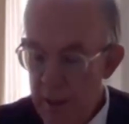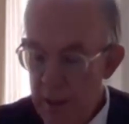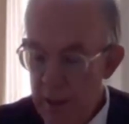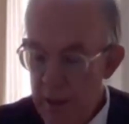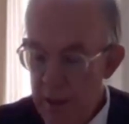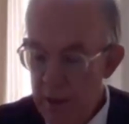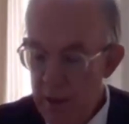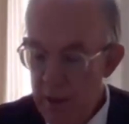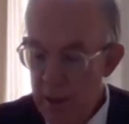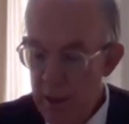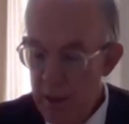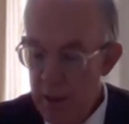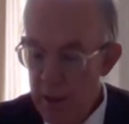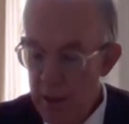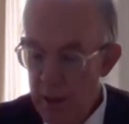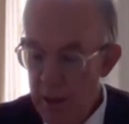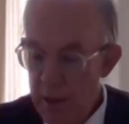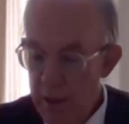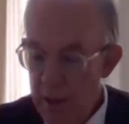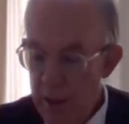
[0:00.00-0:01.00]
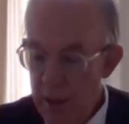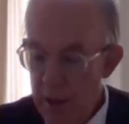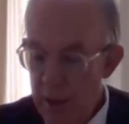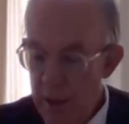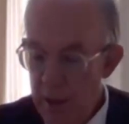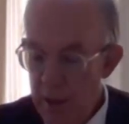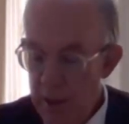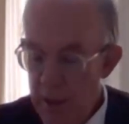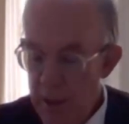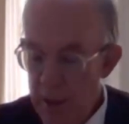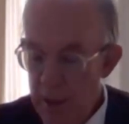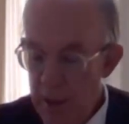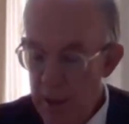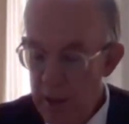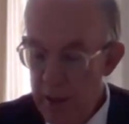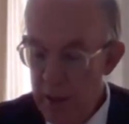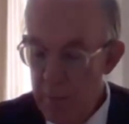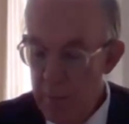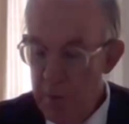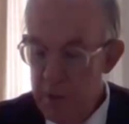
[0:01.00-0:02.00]
in the
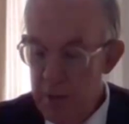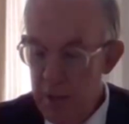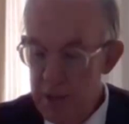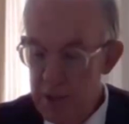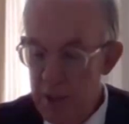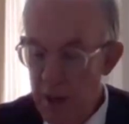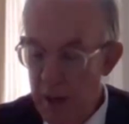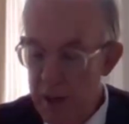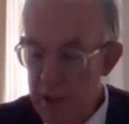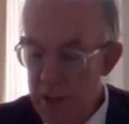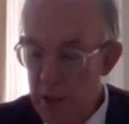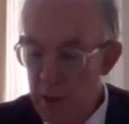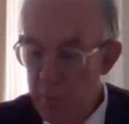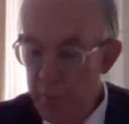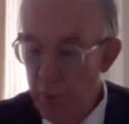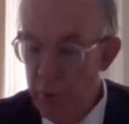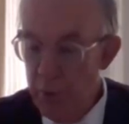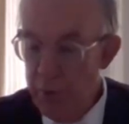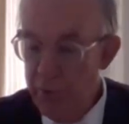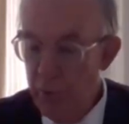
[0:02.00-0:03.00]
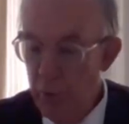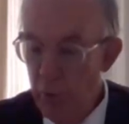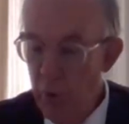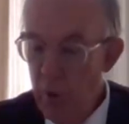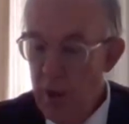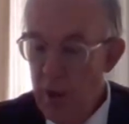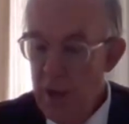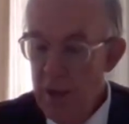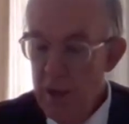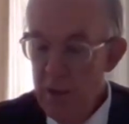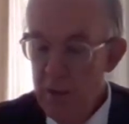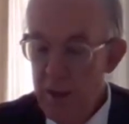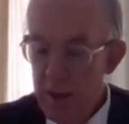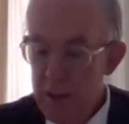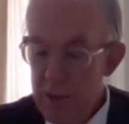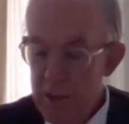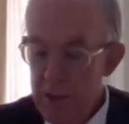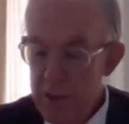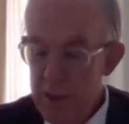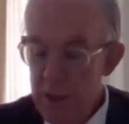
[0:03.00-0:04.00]
agreement as 19.4.
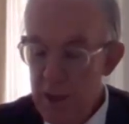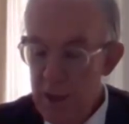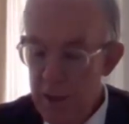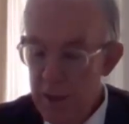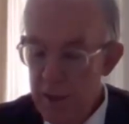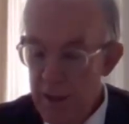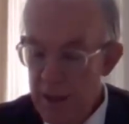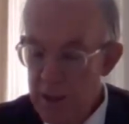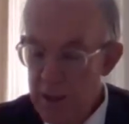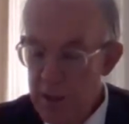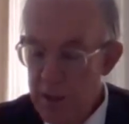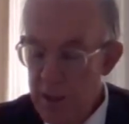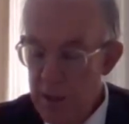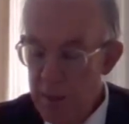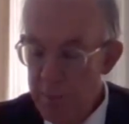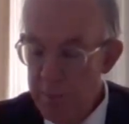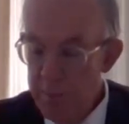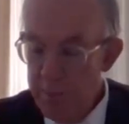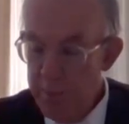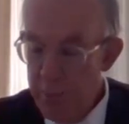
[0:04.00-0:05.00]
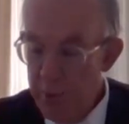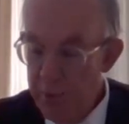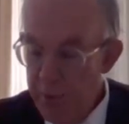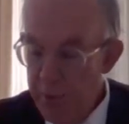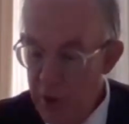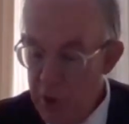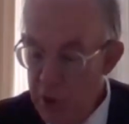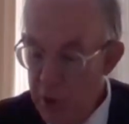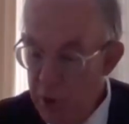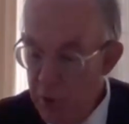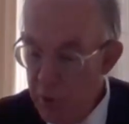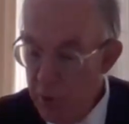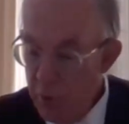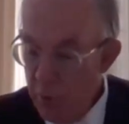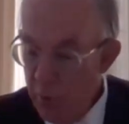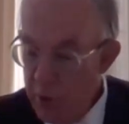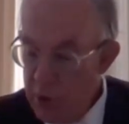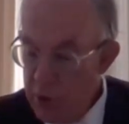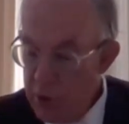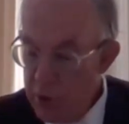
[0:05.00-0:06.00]
That's the provision
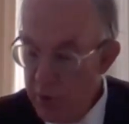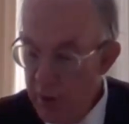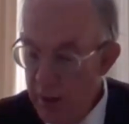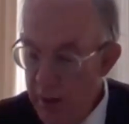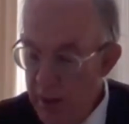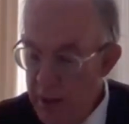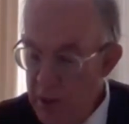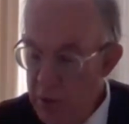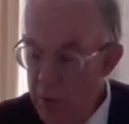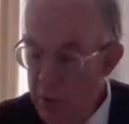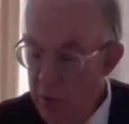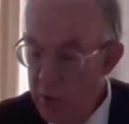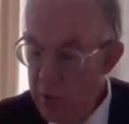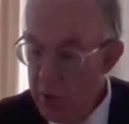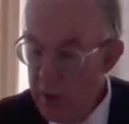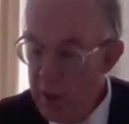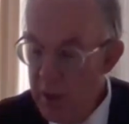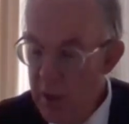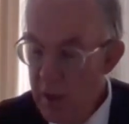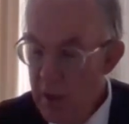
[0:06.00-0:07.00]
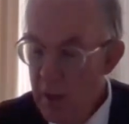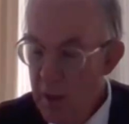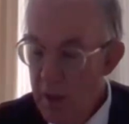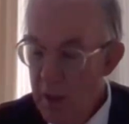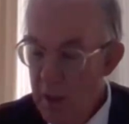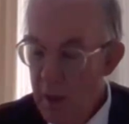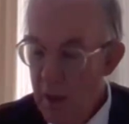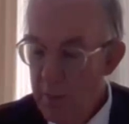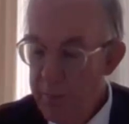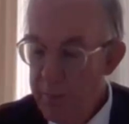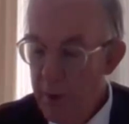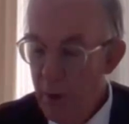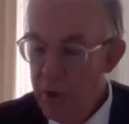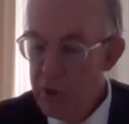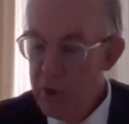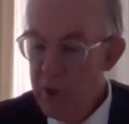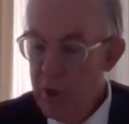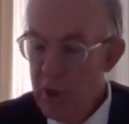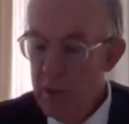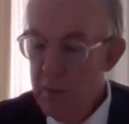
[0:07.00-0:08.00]
which relates to the
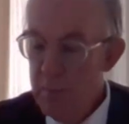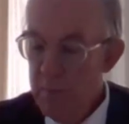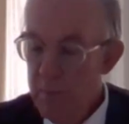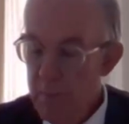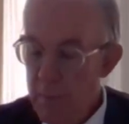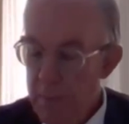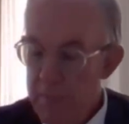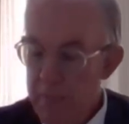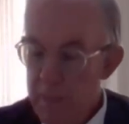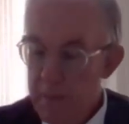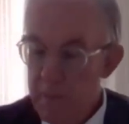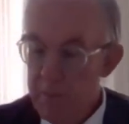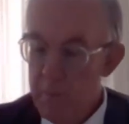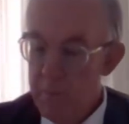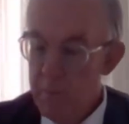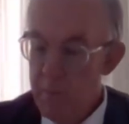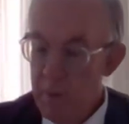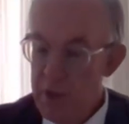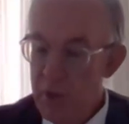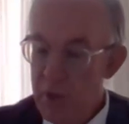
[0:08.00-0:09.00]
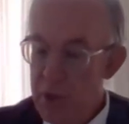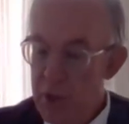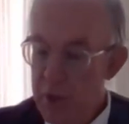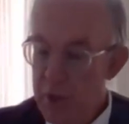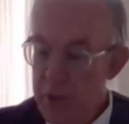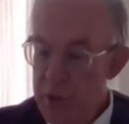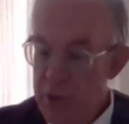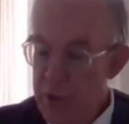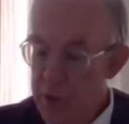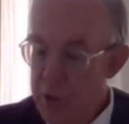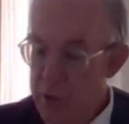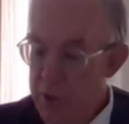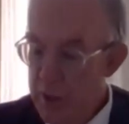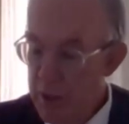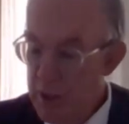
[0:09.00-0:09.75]
approaching associates,